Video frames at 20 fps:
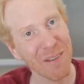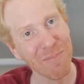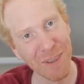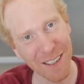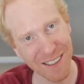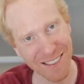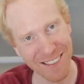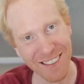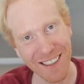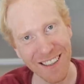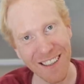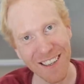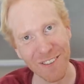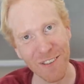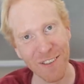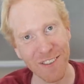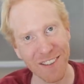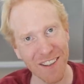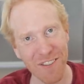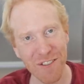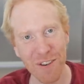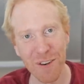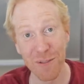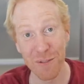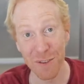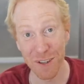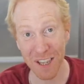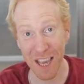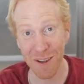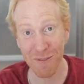But the sensor
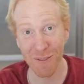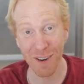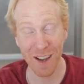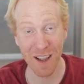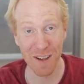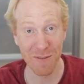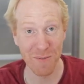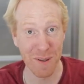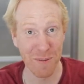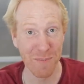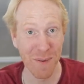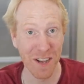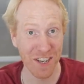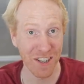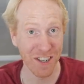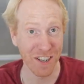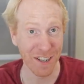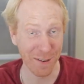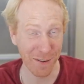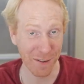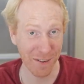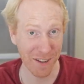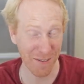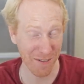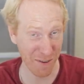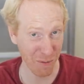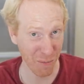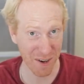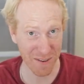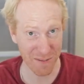of the camera that I've been mentioning, the
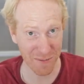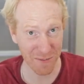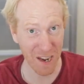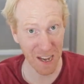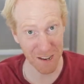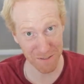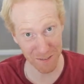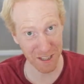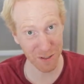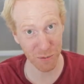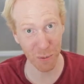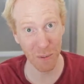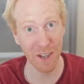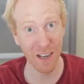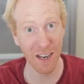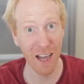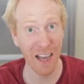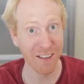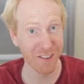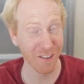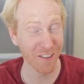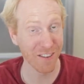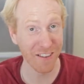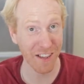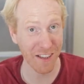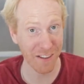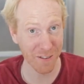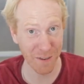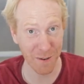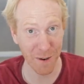715, as well as the
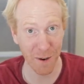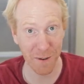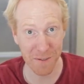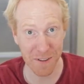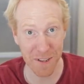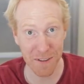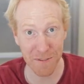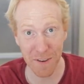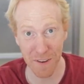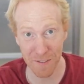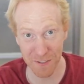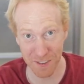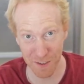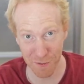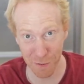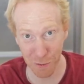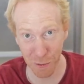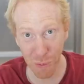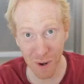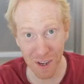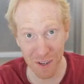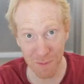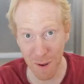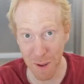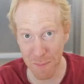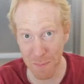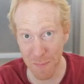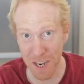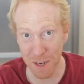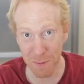sensor of the 571,
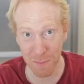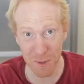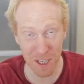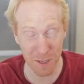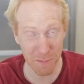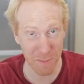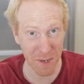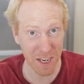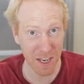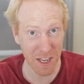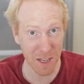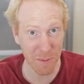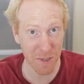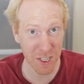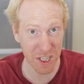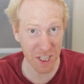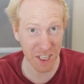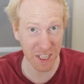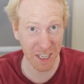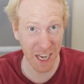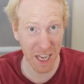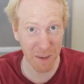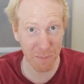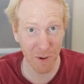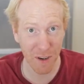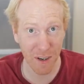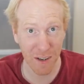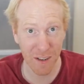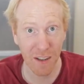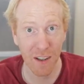my main imaging
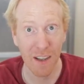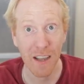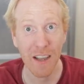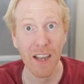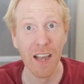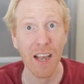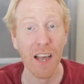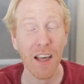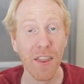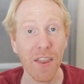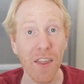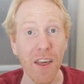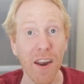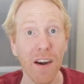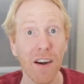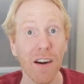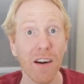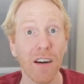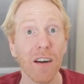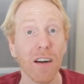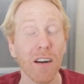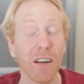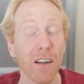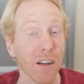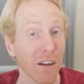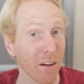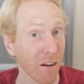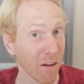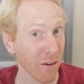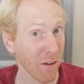camera, they're
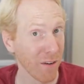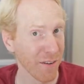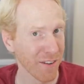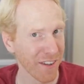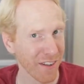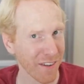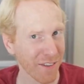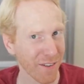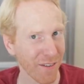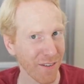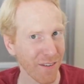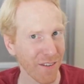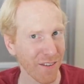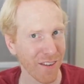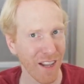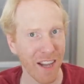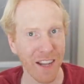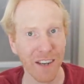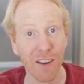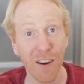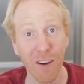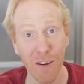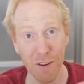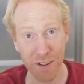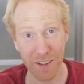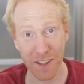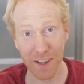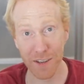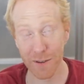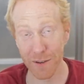color sensors. And
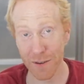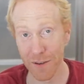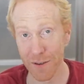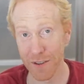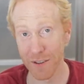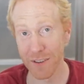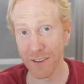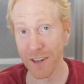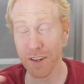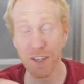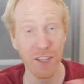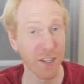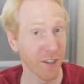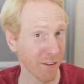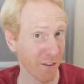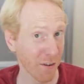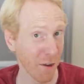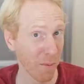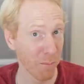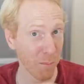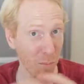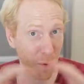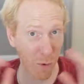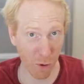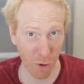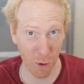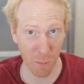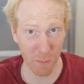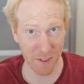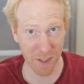color sensors, they're just
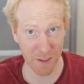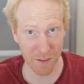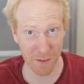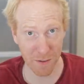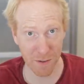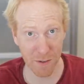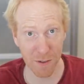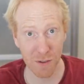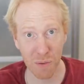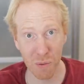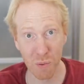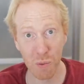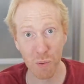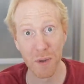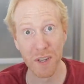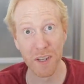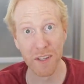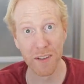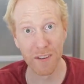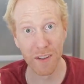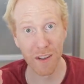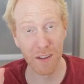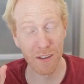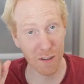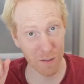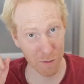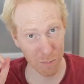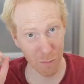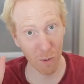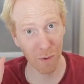monochrome sensors with
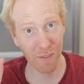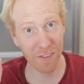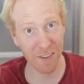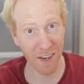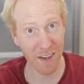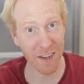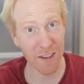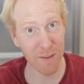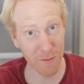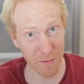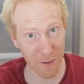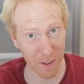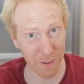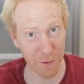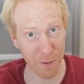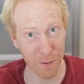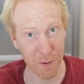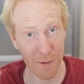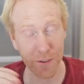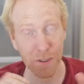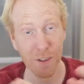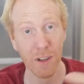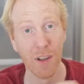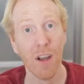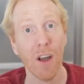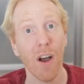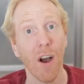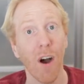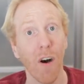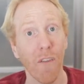small tiny filters
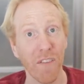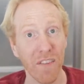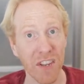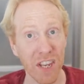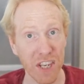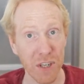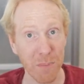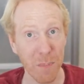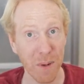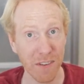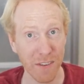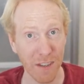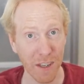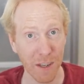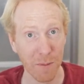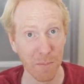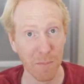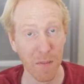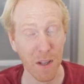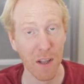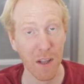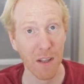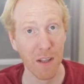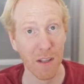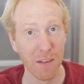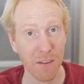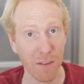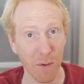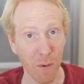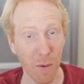on each pixel.
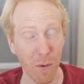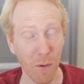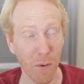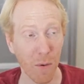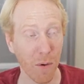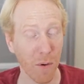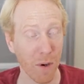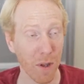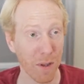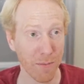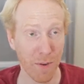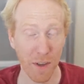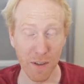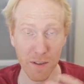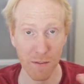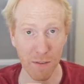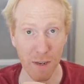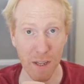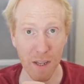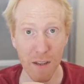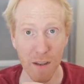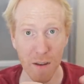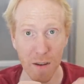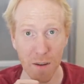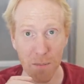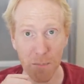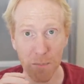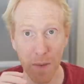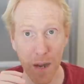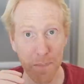So effectively,
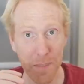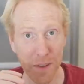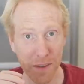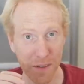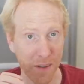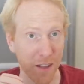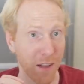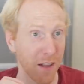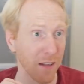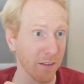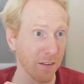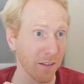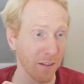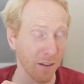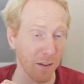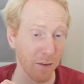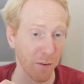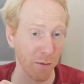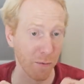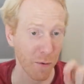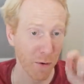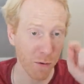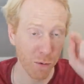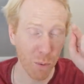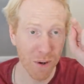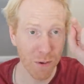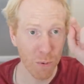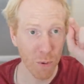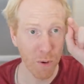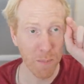my pixels, the
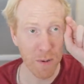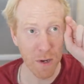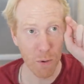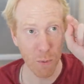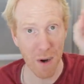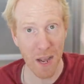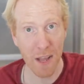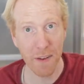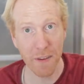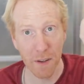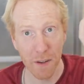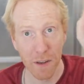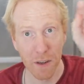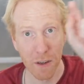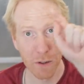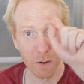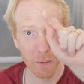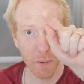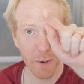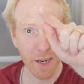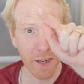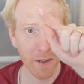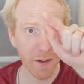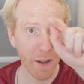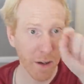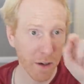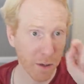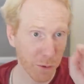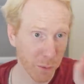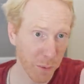first one will be red,
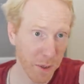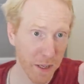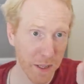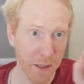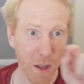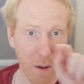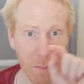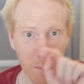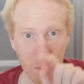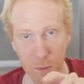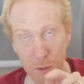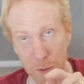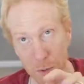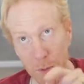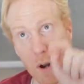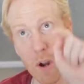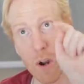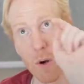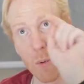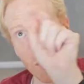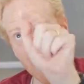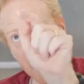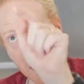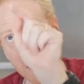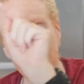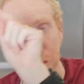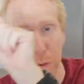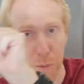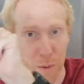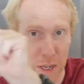green, green, blue,
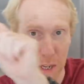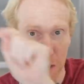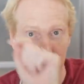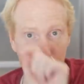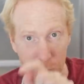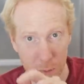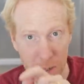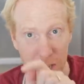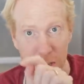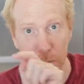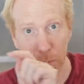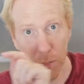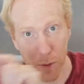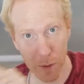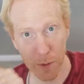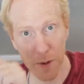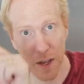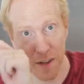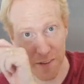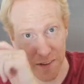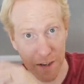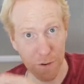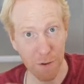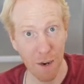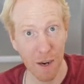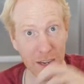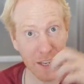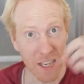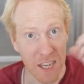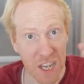red, green, blue, etc.